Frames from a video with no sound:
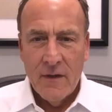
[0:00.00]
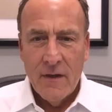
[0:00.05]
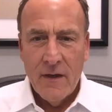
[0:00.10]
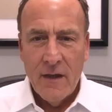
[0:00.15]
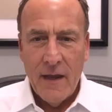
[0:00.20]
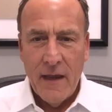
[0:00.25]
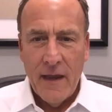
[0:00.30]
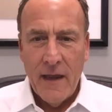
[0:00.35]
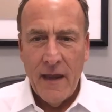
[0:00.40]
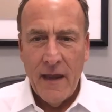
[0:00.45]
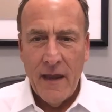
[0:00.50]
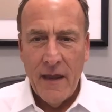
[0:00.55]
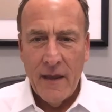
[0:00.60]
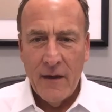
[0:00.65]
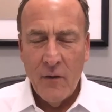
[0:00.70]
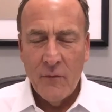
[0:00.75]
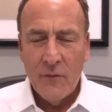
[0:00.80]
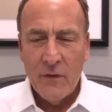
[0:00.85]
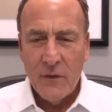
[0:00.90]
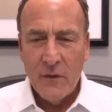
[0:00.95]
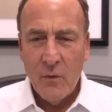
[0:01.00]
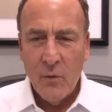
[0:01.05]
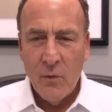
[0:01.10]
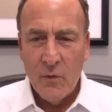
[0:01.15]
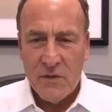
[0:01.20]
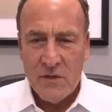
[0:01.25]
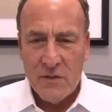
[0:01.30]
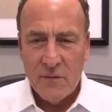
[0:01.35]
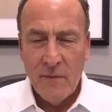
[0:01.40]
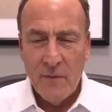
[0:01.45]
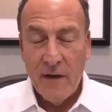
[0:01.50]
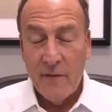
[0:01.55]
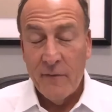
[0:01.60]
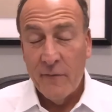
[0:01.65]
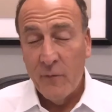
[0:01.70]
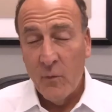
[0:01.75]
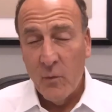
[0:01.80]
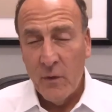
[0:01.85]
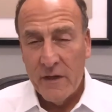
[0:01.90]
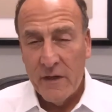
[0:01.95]
And over the course of my
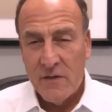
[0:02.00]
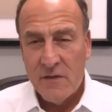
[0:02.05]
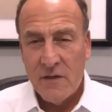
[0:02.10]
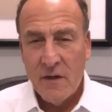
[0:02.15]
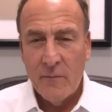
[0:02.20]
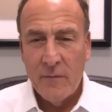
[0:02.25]
40-some